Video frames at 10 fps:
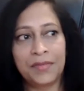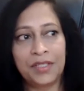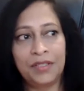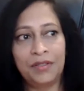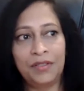
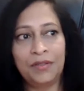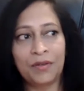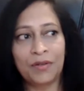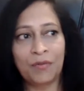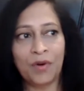you
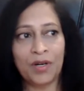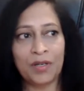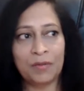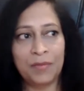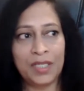don't
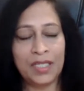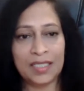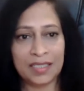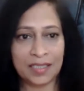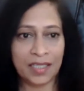want to be
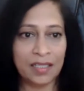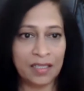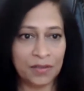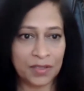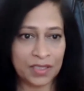
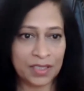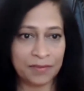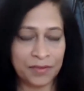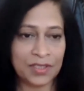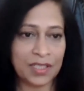restricting
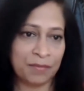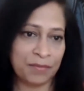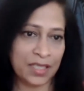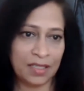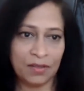yourself to something,